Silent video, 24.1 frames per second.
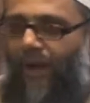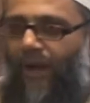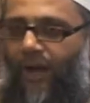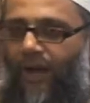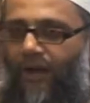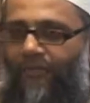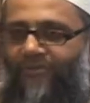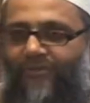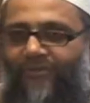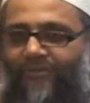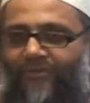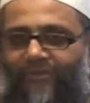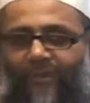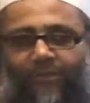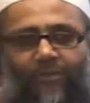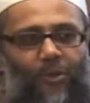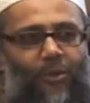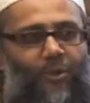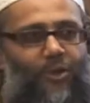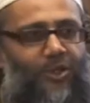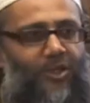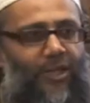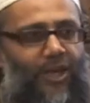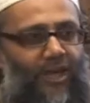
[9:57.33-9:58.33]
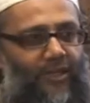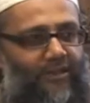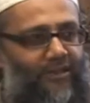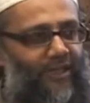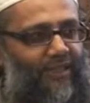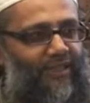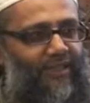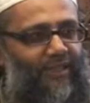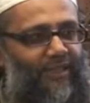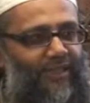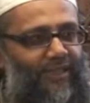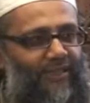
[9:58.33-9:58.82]
are from
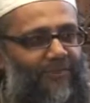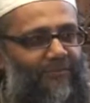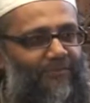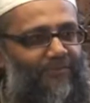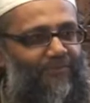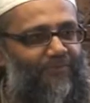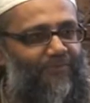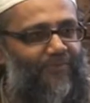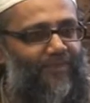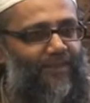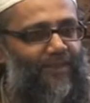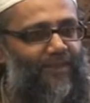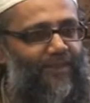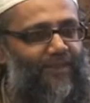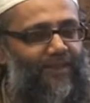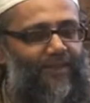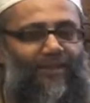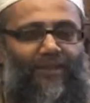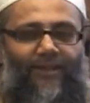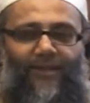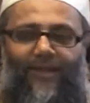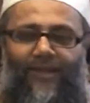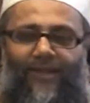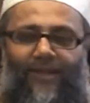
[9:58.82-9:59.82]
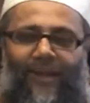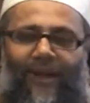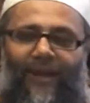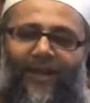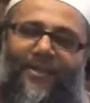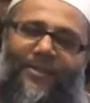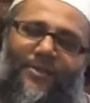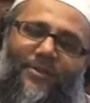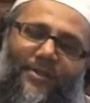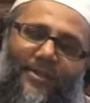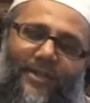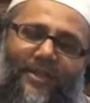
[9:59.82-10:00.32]
Gujarat, India.
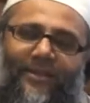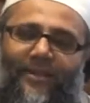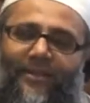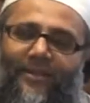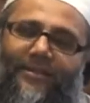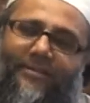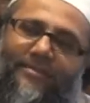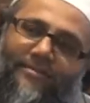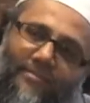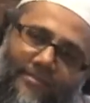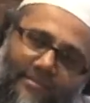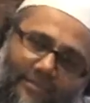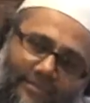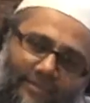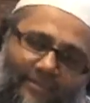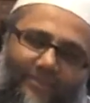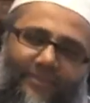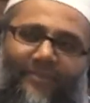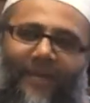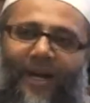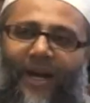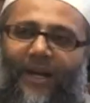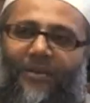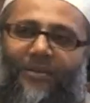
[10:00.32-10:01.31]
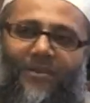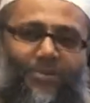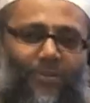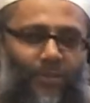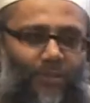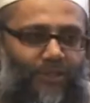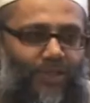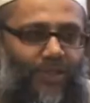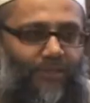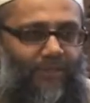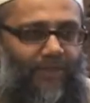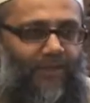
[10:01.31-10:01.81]
And I thought, you know, I was
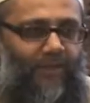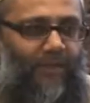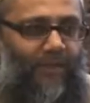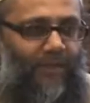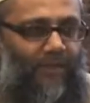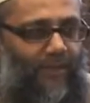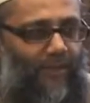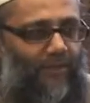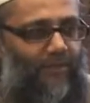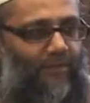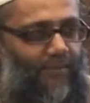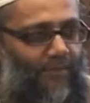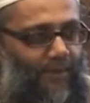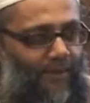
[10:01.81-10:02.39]
brought up in a